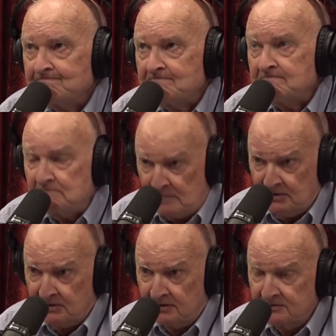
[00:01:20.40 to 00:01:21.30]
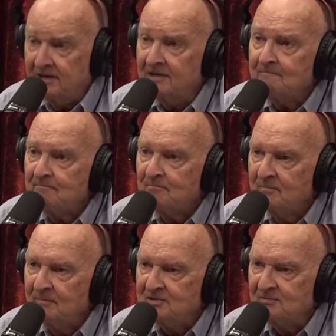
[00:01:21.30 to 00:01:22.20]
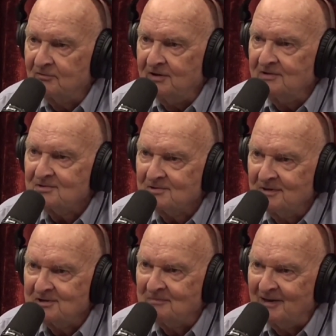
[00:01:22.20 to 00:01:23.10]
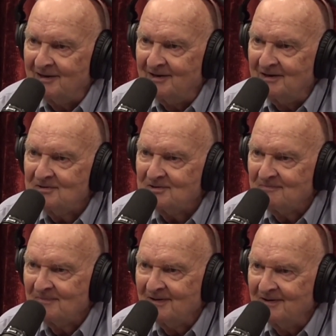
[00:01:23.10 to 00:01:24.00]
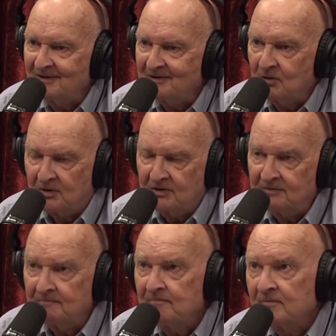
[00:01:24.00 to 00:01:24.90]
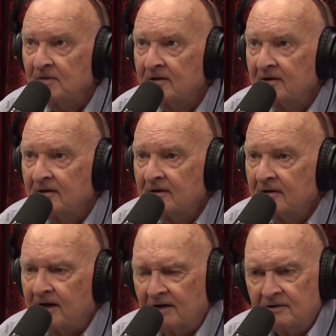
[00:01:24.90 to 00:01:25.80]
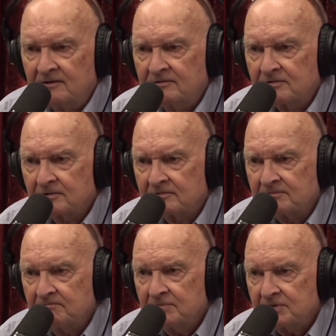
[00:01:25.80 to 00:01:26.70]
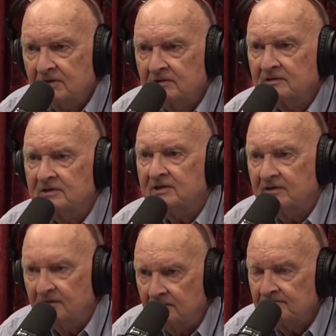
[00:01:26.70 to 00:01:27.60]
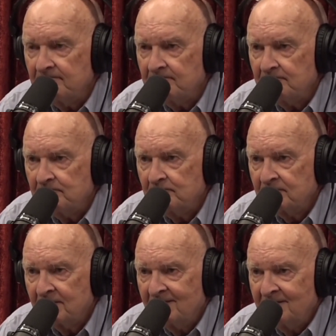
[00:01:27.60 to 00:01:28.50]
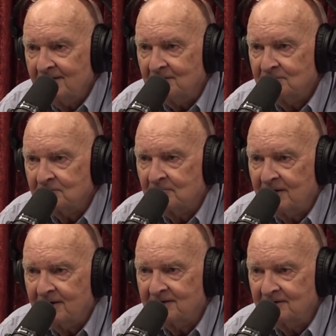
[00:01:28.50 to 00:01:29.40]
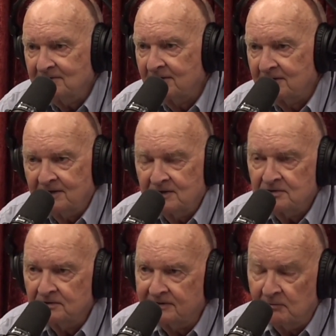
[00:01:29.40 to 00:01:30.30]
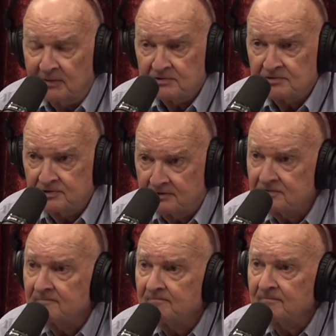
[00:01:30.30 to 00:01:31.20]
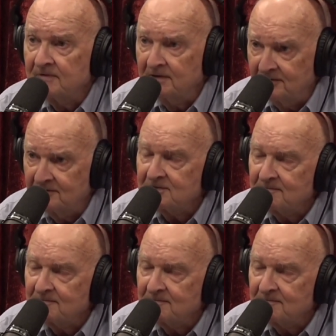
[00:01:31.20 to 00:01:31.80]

Made contact, made some friends, made some allies, courted them, and then to sort of seal the deal, he took back a delegation of about 6 Indians.